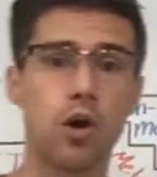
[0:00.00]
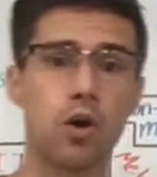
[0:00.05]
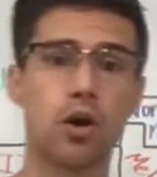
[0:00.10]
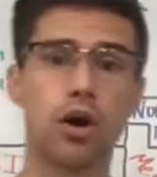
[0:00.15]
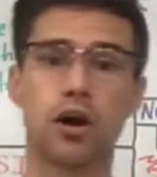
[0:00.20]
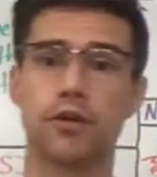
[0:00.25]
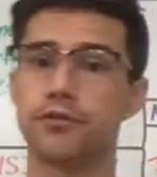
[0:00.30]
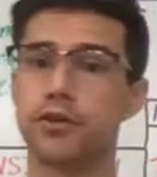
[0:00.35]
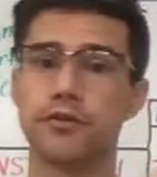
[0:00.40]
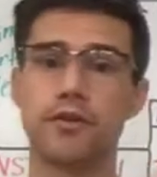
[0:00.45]

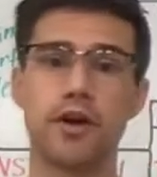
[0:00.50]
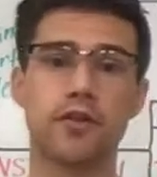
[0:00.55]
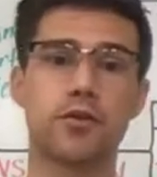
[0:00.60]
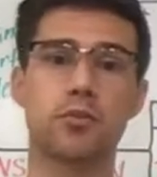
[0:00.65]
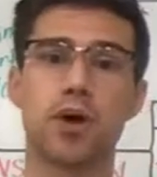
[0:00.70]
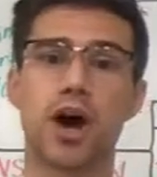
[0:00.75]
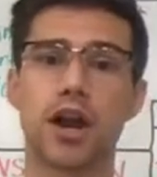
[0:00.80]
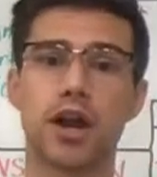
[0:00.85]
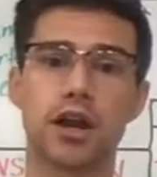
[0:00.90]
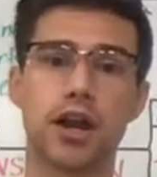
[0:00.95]
or if you've ever
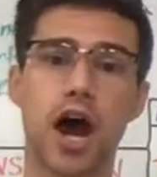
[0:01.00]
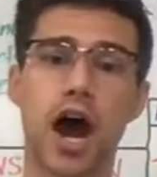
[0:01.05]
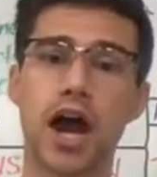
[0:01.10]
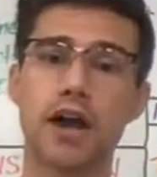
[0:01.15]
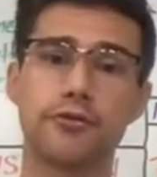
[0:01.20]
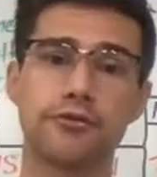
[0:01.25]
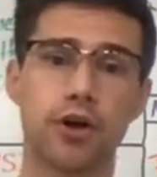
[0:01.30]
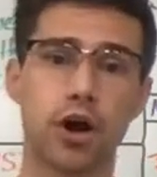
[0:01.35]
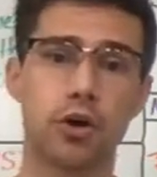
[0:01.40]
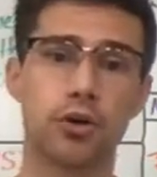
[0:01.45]
bought an
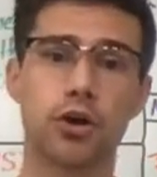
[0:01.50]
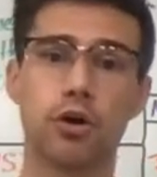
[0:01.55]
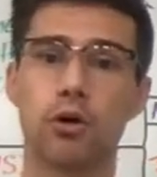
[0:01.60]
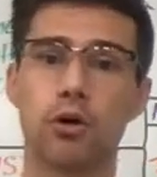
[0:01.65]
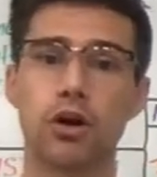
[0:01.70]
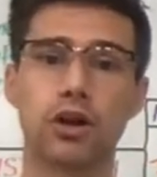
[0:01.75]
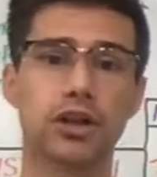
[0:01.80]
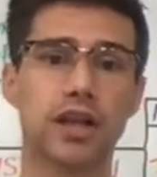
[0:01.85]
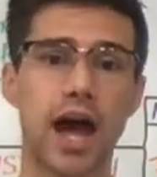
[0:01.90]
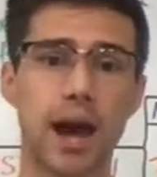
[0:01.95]
iPhone
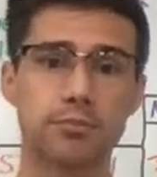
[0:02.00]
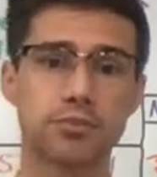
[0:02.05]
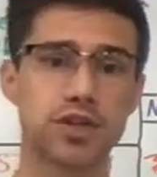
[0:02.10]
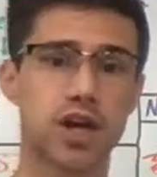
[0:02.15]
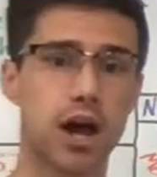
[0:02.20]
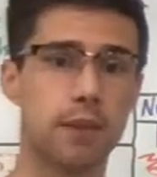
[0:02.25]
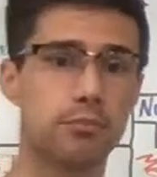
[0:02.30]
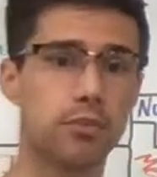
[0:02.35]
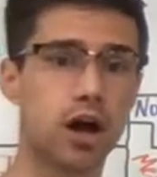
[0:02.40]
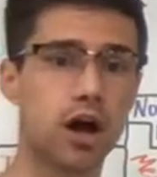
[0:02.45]
or a
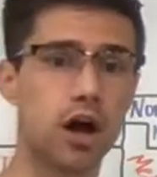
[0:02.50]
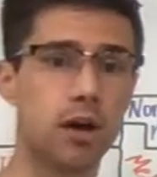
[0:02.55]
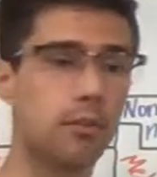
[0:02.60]
laptop,